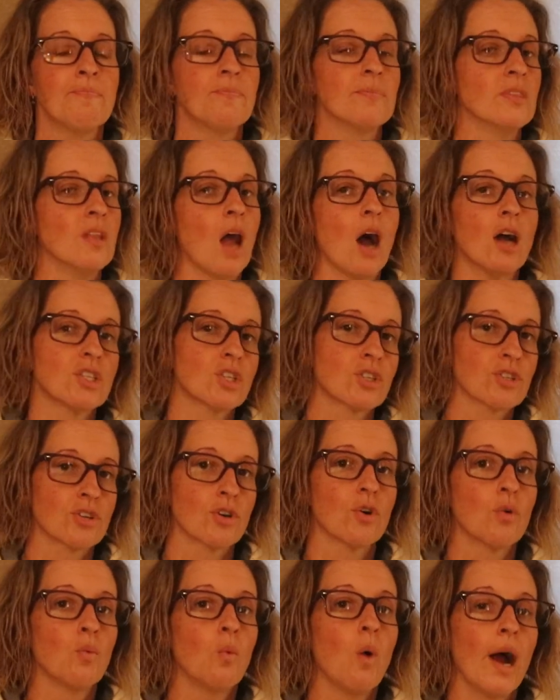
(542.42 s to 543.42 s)
Not
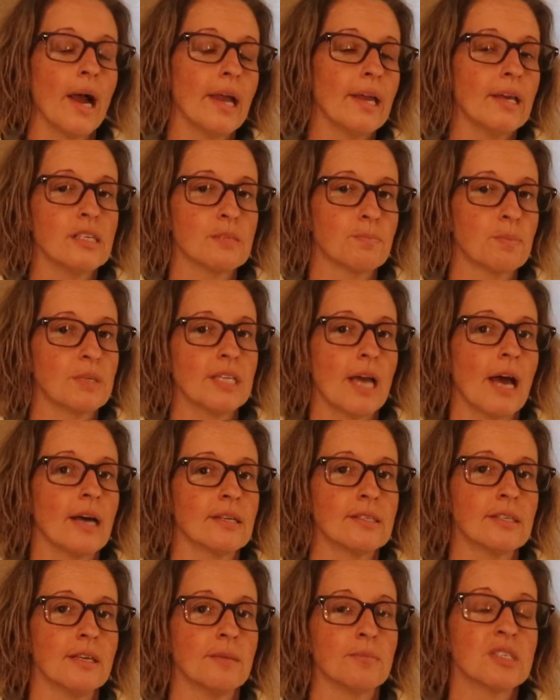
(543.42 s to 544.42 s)
sure why his potassium